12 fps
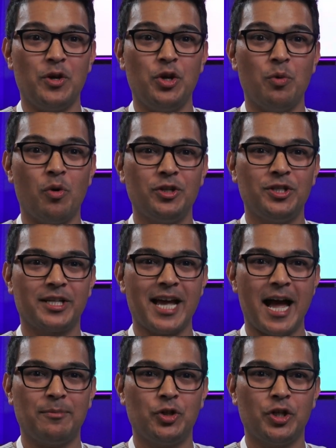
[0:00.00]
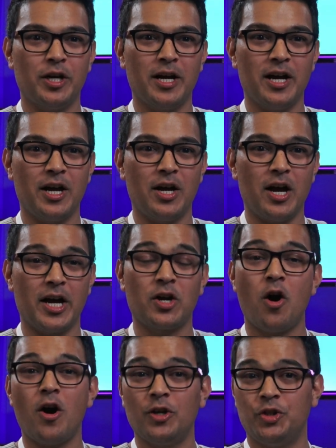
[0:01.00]
you want to capture a
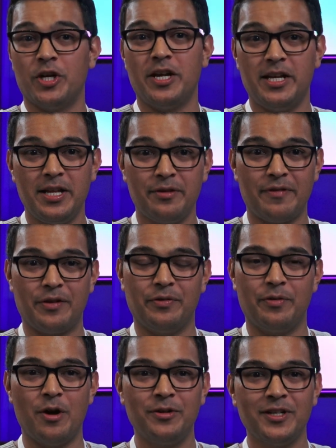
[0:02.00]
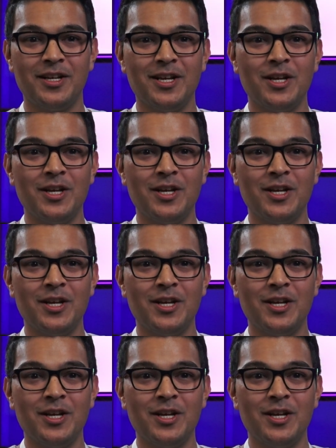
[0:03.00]
car journey throughout the road.